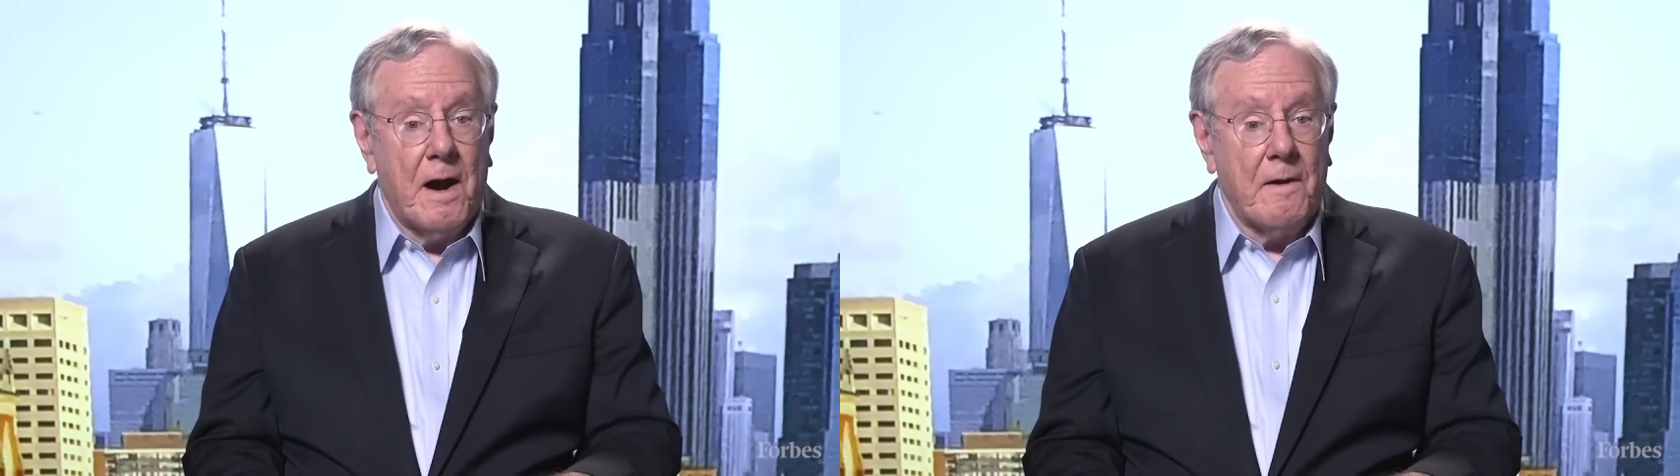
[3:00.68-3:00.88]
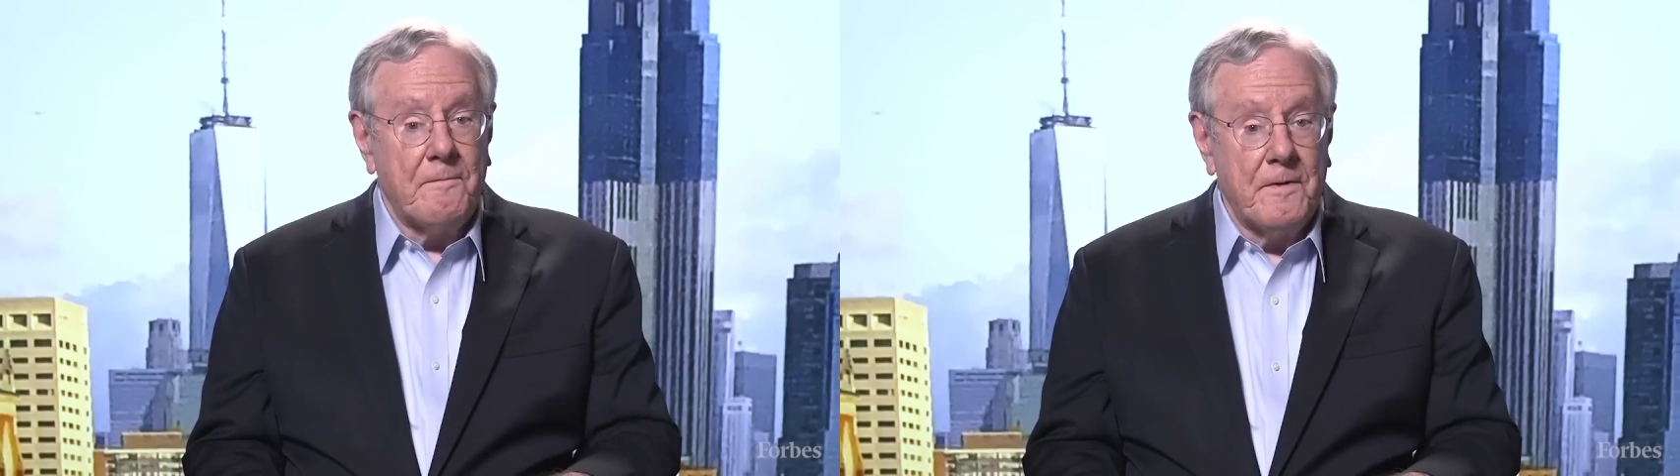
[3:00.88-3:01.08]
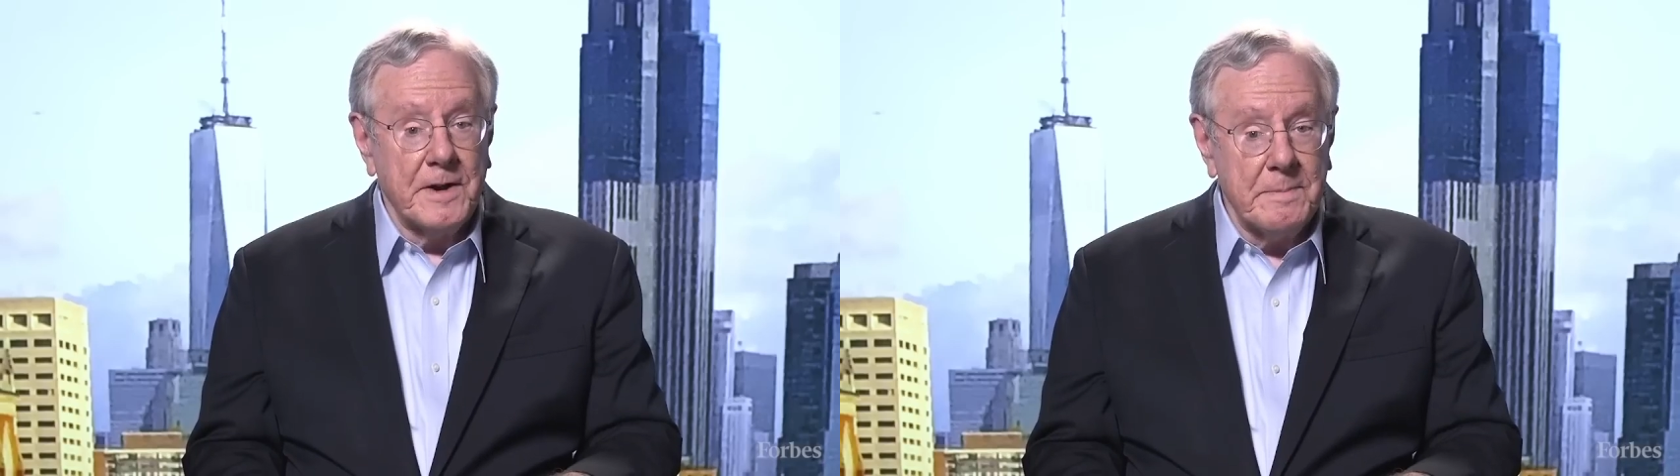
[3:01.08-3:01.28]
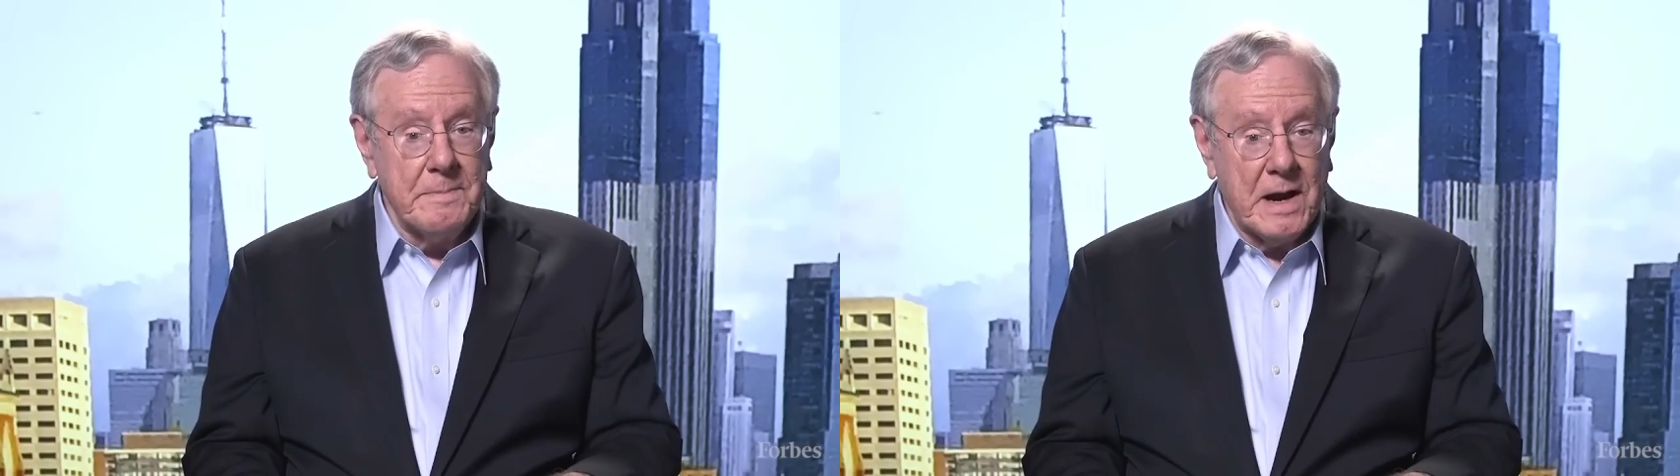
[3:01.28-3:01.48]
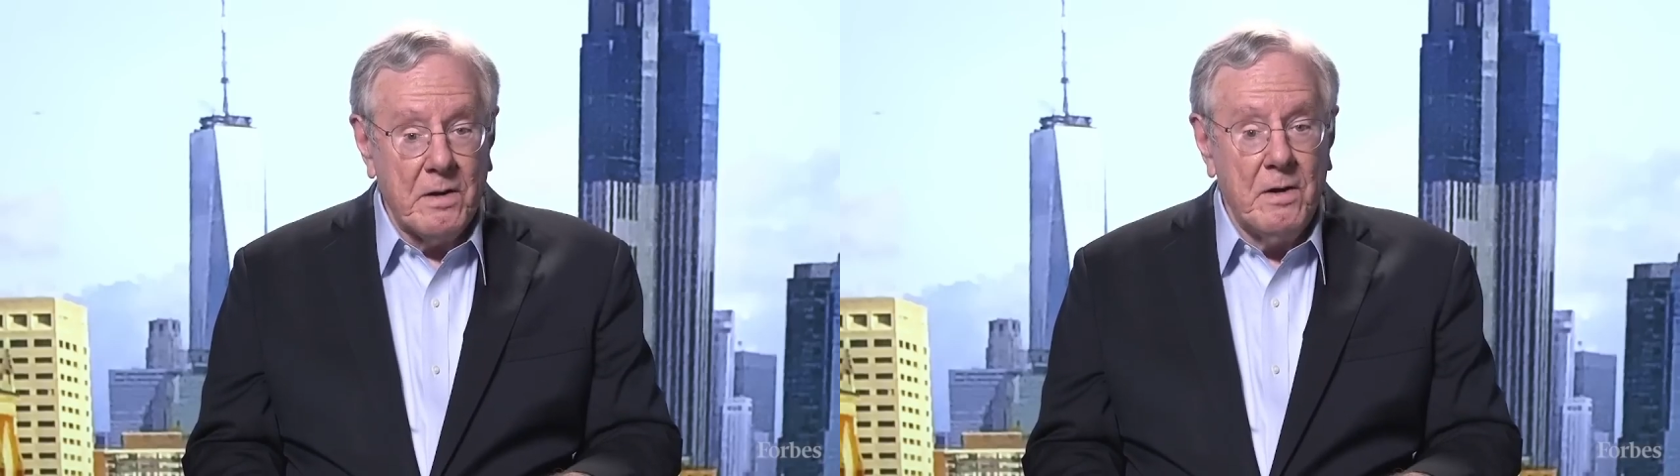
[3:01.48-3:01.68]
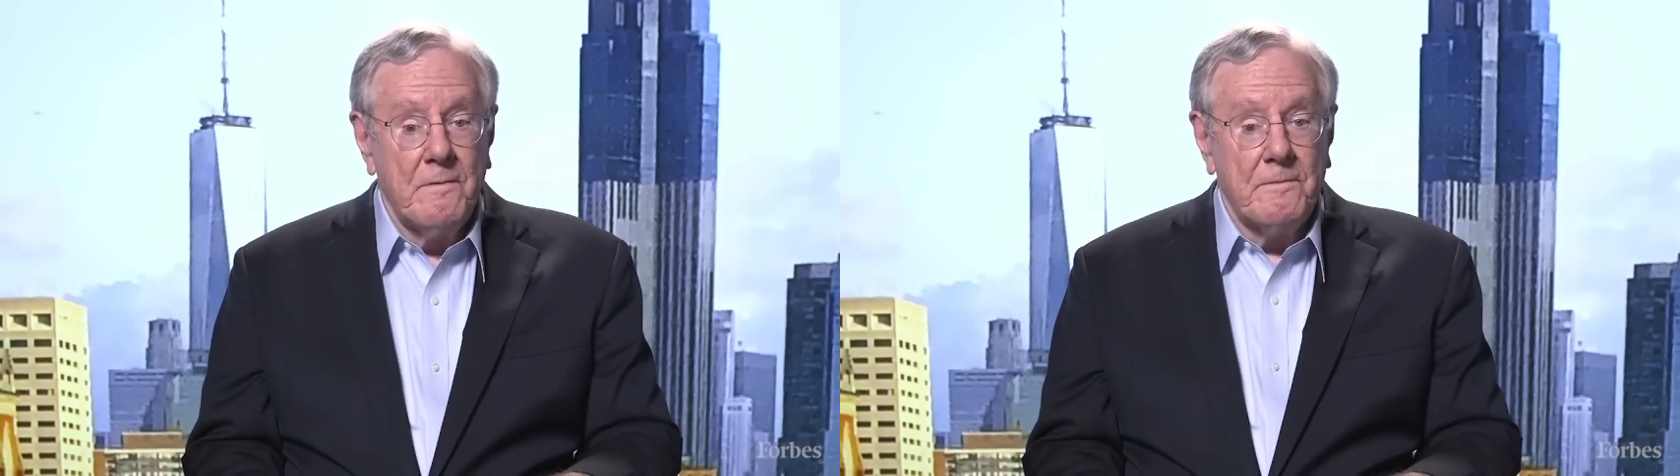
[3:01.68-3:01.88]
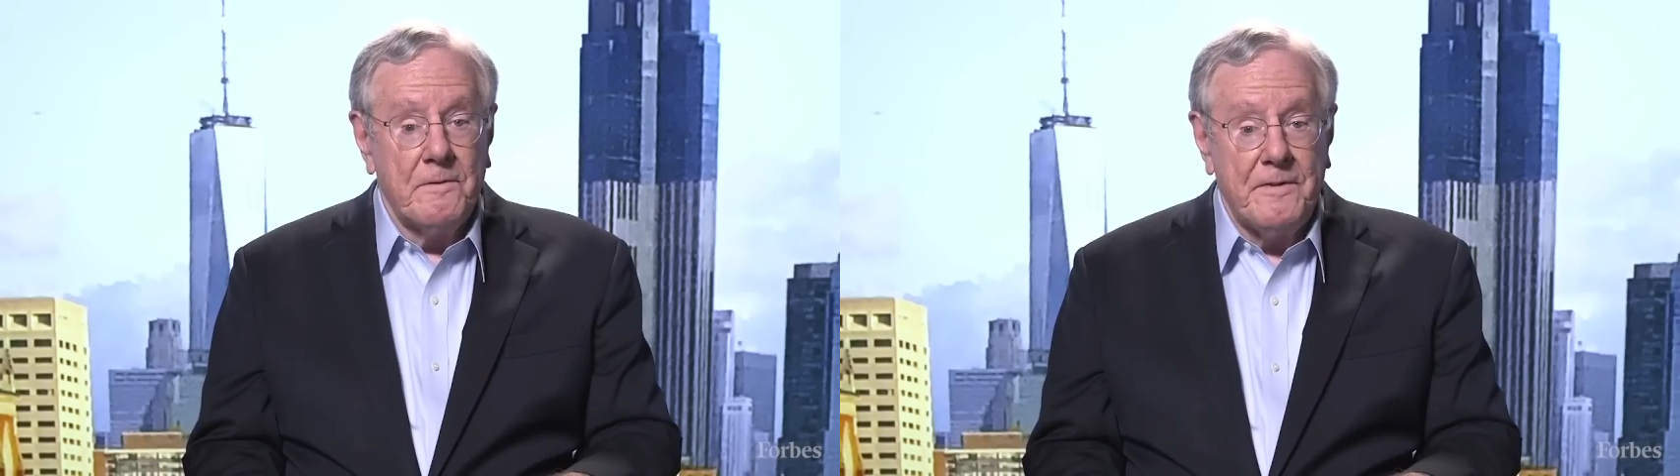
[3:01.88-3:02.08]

are fundamental for